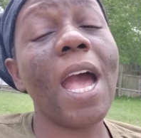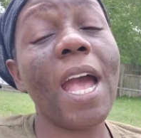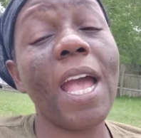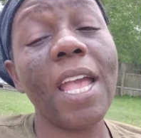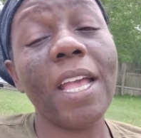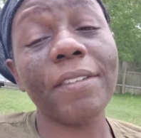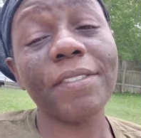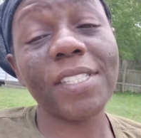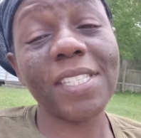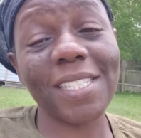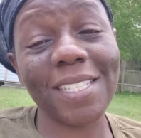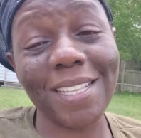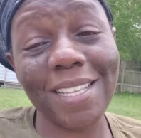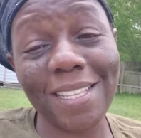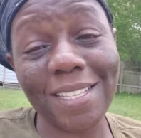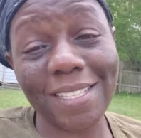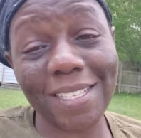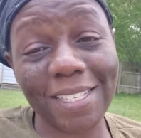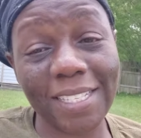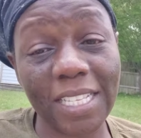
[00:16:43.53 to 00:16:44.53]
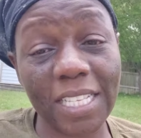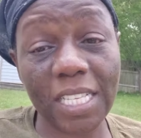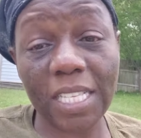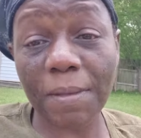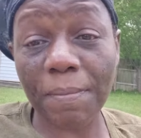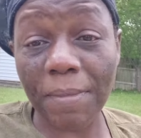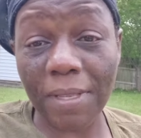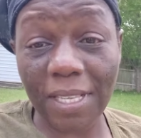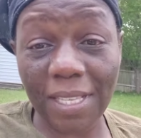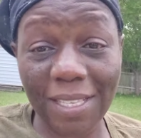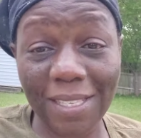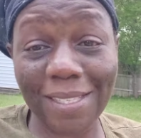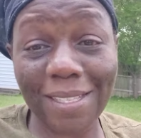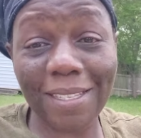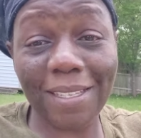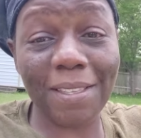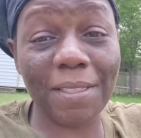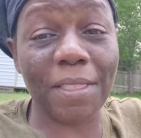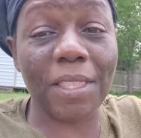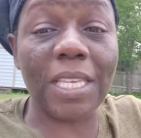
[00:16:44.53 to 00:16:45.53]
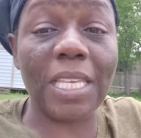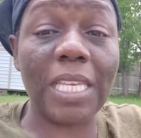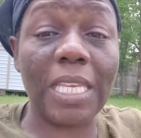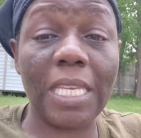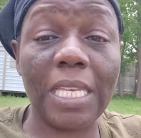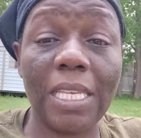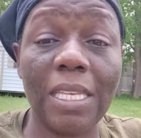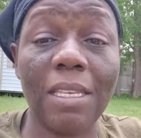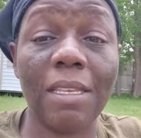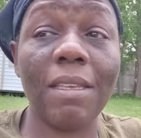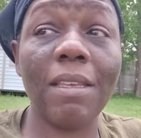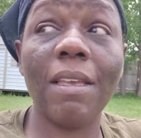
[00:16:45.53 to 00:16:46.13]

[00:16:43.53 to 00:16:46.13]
I have since dismissed the